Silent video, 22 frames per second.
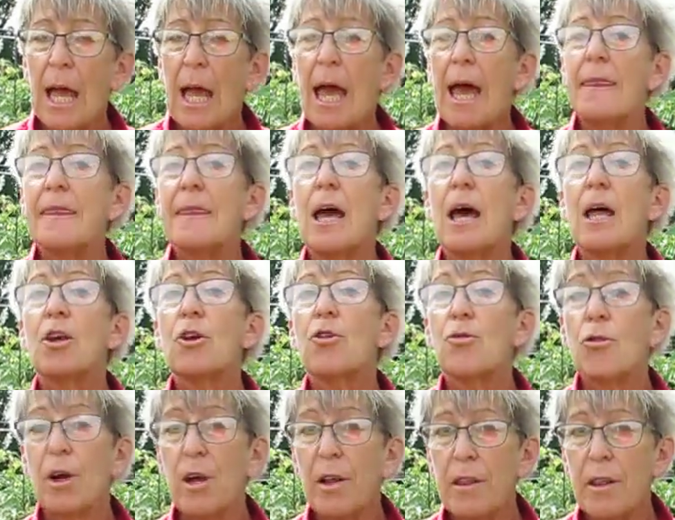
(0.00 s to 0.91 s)
and then
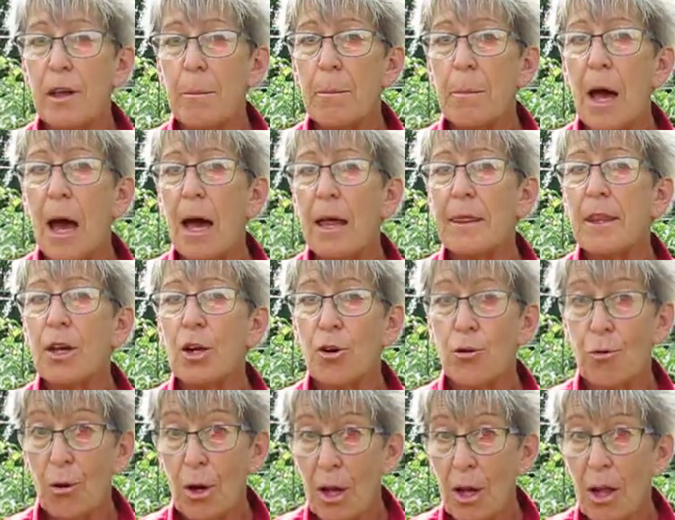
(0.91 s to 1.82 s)
grill them on the
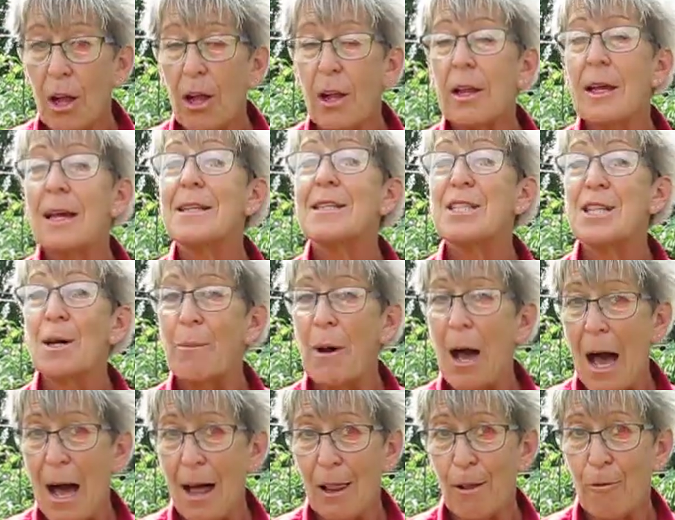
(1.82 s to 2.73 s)
grill in some
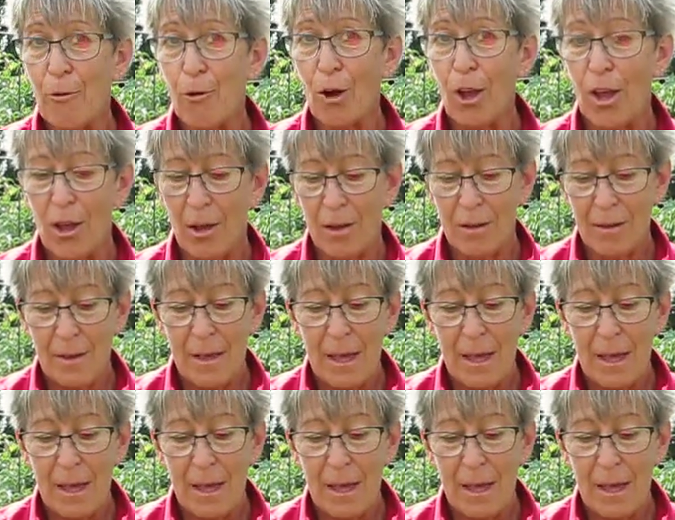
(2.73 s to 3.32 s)
olive oil.